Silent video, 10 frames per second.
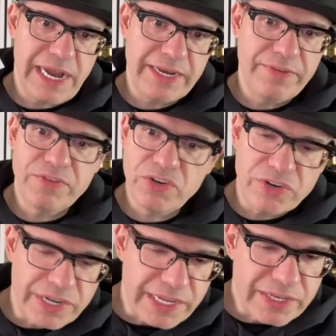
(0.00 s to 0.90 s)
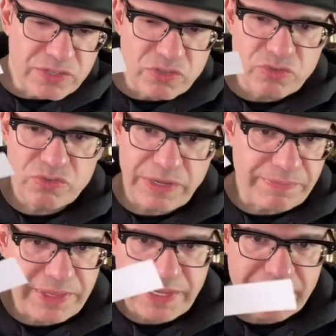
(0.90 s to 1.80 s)
kind of turning into
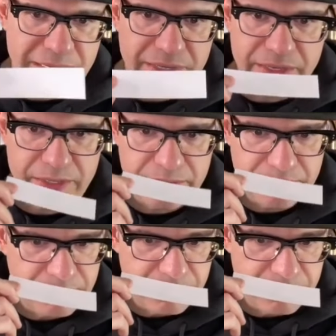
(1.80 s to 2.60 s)
something.